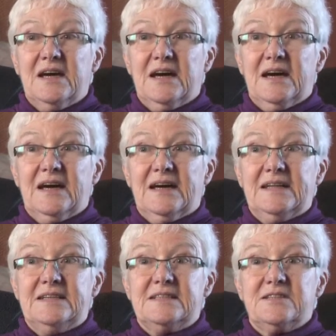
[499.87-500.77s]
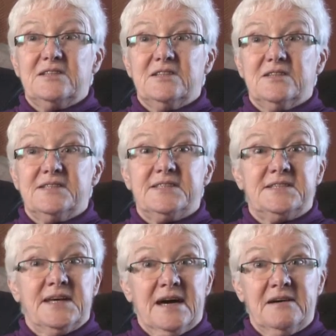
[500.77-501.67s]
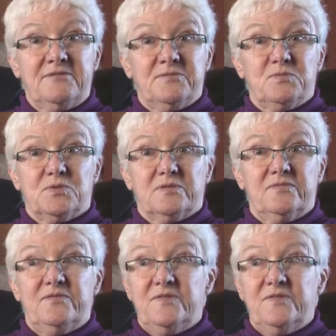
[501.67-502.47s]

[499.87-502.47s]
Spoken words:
and the staff were